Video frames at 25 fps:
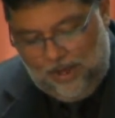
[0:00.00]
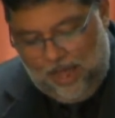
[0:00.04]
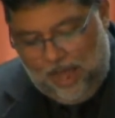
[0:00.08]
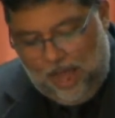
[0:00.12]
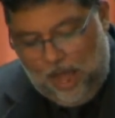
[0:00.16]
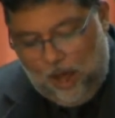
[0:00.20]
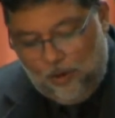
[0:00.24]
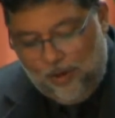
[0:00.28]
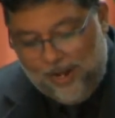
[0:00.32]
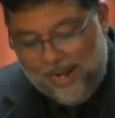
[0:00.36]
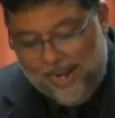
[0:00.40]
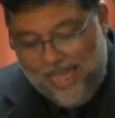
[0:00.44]

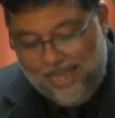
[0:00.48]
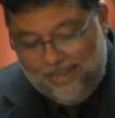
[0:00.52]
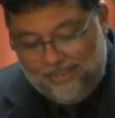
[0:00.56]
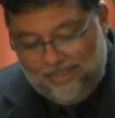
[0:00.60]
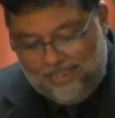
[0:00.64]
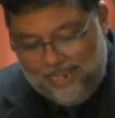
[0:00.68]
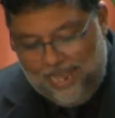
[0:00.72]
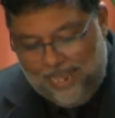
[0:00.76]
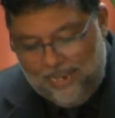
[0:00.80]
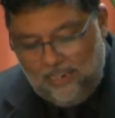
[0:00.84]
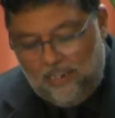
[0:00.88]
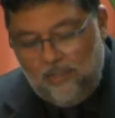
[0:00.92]
Our next
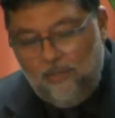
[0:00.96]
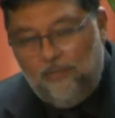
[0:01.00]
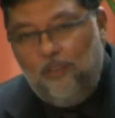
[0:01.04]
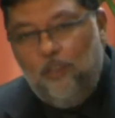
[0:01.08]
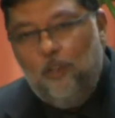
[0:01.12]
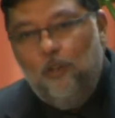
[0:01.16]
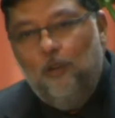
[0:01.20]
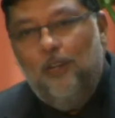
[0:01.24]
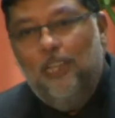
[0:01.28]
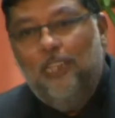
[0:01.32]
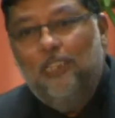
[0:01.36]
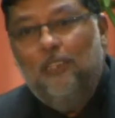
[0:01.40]

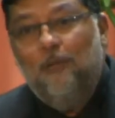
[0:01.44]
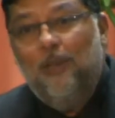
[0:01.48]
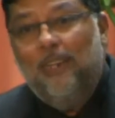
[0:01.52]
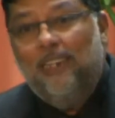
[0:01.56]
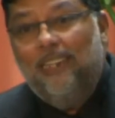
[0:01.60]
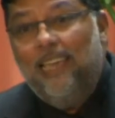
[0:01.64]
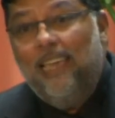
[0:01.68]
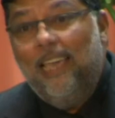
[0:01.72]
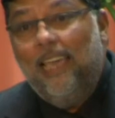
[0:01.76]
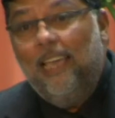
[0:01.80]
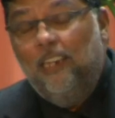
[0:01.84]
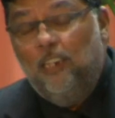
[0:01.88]
interview is
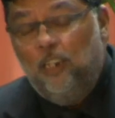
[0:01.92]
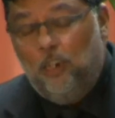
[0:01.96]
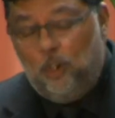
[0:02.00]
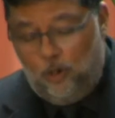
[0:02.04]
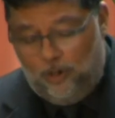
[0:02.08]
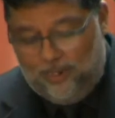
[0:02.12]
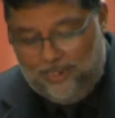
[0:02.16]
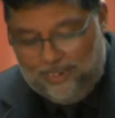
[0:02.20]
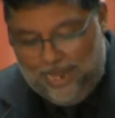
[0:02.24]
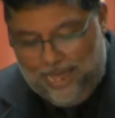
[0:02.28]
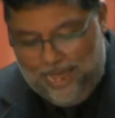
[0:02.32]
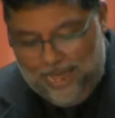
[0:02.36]
with King
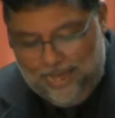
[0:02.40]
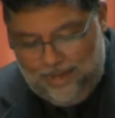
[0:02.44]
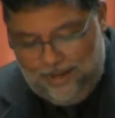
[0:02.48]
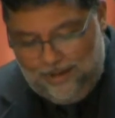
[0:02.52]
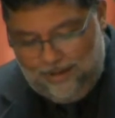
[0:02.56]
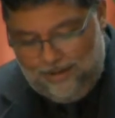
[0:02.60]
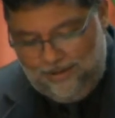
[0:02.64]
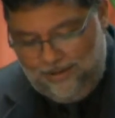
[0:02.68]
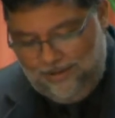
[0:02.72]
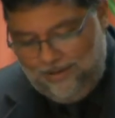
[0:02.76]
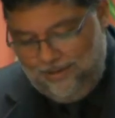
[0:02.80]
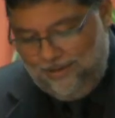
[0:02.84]

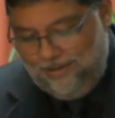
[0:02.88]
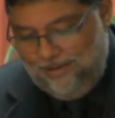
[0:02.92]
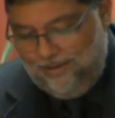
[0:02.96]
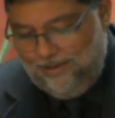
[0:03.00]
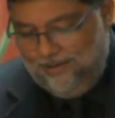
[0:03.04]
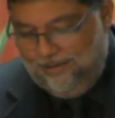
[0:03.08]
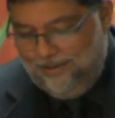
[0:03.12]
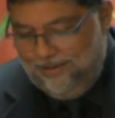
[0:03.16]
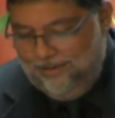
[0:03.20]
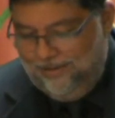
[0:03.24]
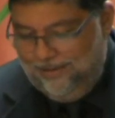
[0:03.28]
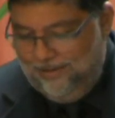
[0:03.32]
Josiah.
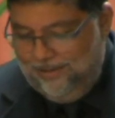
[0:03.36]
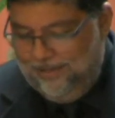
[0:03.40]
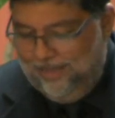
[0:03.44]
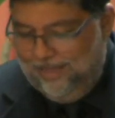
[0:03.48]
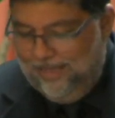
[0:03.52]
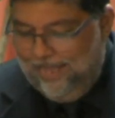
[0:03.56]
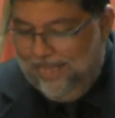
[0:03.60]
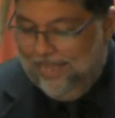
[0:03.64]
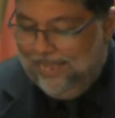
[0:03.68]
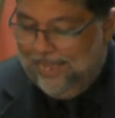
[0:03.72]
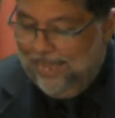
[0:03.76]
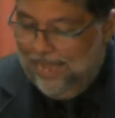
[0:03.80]

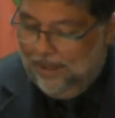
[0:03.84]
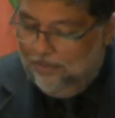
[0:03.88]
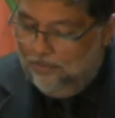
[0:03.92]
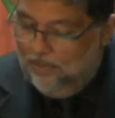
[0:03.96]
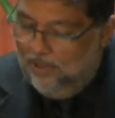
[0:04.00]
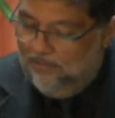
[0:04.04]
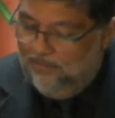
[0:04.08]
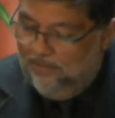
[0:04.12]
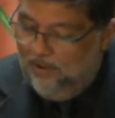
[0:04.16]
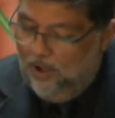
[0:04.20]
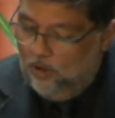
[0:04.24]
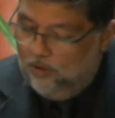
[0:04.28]
He can be
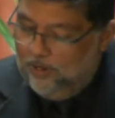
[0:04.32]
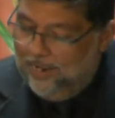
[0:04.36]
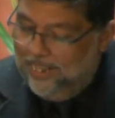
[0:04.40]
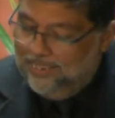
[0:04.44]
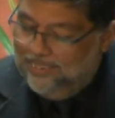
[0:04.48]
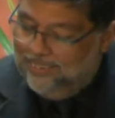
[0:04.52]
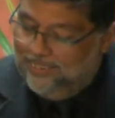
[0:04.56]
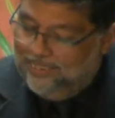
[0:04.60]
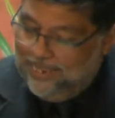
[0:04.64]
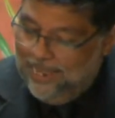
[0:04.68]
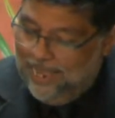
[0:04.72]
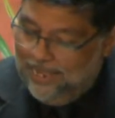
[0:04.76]
found in
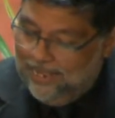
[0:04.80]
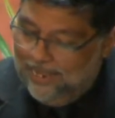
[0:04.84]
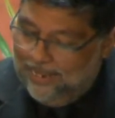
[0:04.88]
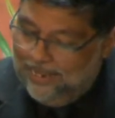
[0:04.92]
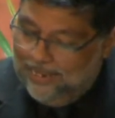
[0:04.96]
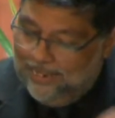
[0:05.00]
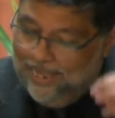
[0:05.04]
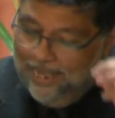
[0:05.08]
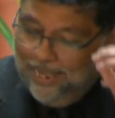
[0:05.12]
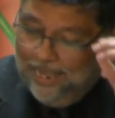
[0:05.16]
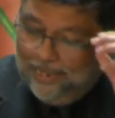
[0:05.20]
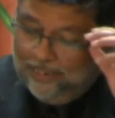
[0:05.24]

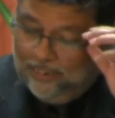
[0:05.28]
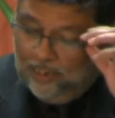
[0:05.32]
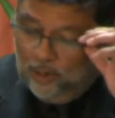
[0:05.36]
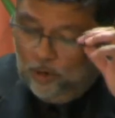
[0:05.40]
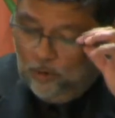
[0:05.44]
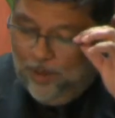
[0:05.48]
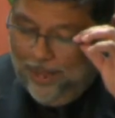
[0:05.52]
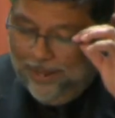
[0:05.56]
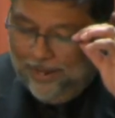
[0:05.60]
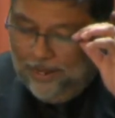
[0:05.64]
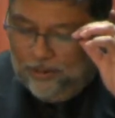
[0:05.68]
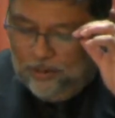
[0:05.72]
2 Kings
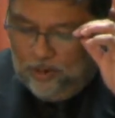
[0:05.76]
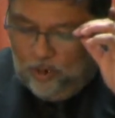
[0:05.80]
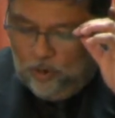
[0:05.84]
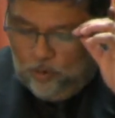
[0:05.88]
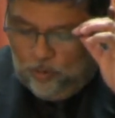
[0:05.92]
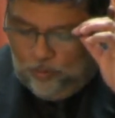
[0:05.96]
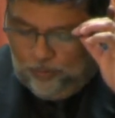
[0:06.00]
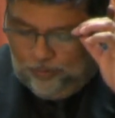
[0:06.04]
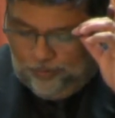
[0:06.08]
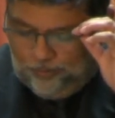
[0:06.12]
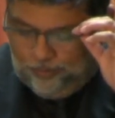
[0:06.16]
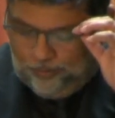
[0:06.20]

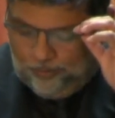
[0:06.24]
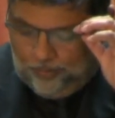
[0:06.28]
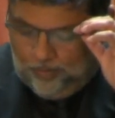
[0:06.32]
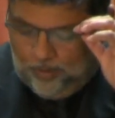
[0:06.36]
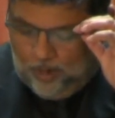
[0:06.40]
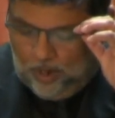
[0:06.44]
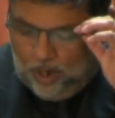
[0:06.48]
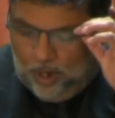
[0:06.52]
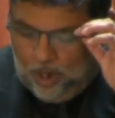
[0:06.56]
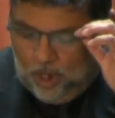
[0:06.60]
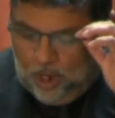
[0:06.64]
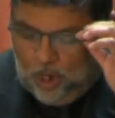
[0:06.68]
22.
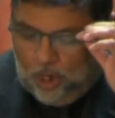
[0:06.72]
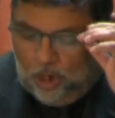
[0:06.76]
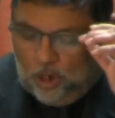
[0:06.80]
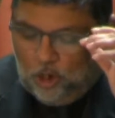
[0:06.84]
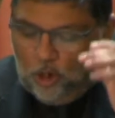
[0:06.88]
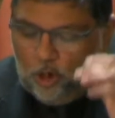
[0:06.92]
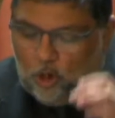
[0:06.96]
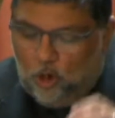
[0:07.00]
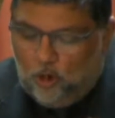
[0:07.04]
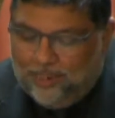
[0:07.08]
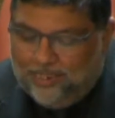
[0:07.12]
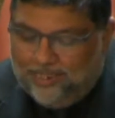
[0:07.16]

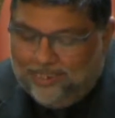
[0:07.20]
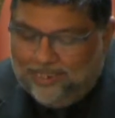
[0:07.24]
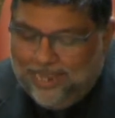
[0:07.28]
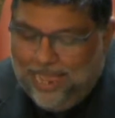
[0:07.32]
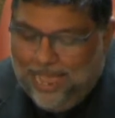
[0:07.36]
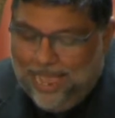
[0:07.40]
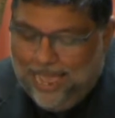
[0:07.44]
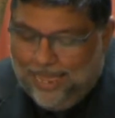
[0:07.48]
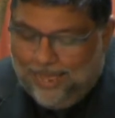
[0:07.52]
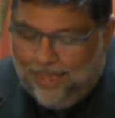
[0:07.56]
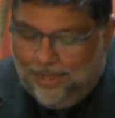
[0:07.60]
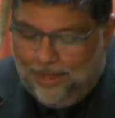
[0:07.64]

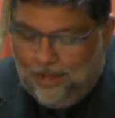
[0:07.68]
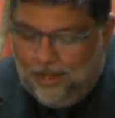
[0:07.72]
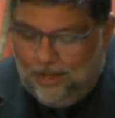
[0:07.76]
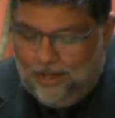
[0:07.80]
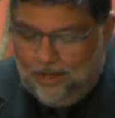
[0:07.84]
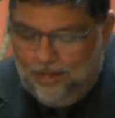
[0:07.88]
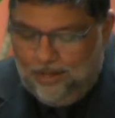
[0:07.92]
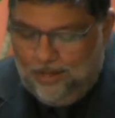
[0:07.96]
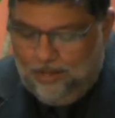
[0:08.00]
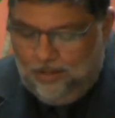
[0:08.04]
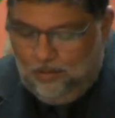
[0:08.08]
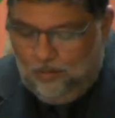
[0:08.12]
Josiah
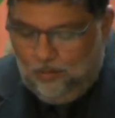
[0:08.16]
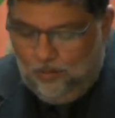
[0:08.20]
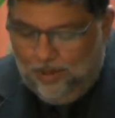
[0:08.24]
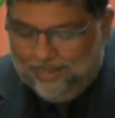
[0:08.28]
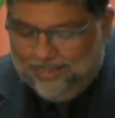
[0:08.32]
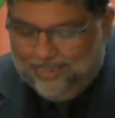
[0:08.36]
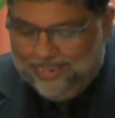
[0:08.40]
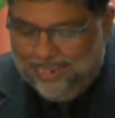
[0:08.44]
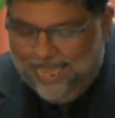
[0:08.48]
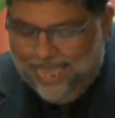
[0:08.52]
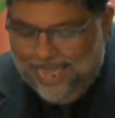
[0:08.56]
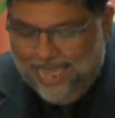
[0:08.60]

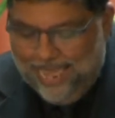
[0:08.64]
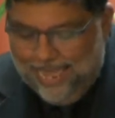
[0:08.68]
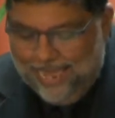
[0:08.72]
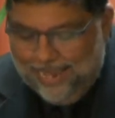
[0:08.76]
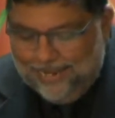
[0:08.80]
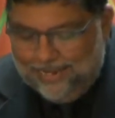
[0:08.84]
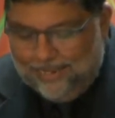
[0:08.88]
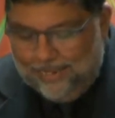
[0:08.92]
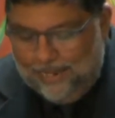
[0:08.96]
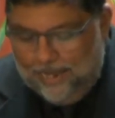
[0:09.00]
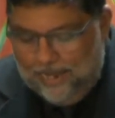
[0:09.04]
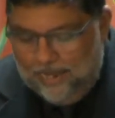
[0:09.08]
was
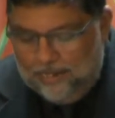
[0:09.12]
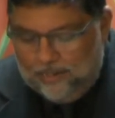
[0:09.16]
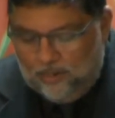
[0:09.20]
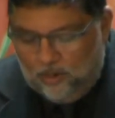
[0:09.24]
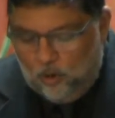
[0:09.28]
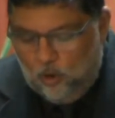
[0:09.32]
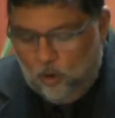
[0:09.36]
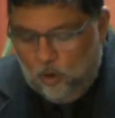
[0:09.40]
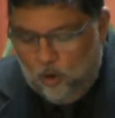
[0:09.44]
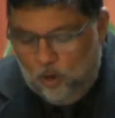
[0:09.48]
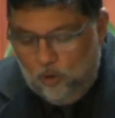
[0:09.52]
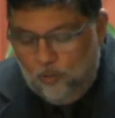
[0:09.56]
8 years
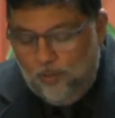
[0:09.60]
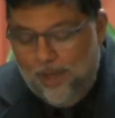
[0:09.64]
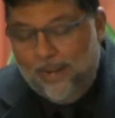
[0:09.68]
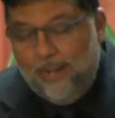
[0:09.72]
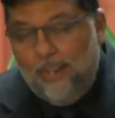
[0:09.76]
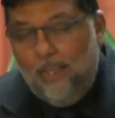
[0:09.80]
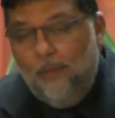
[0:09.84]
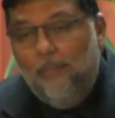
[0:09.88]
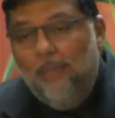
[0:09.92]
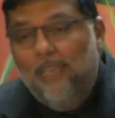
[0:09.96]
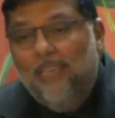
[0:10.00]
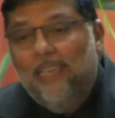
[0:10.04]
old when
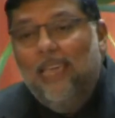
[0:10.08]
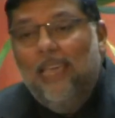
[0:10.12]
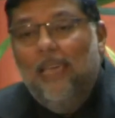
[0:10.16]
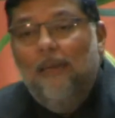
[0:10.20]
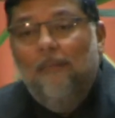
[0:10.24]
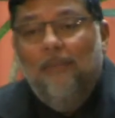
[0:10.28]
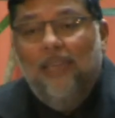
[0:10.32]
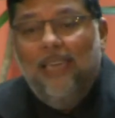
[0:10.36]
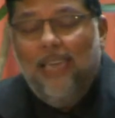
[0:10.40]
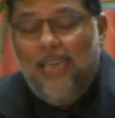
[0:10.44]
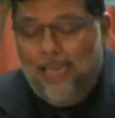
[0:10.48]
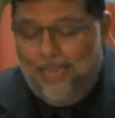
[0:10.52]
he
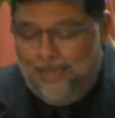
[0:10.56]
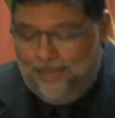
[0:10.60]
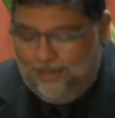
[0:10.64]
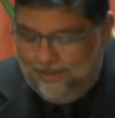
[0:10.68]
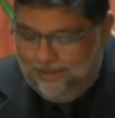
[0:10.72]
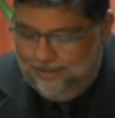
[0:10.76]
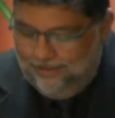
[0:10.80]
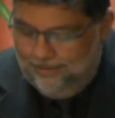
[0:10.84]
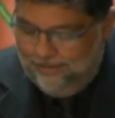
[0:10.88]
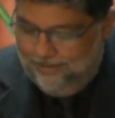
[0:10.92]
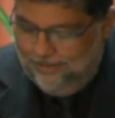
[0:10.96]
became king,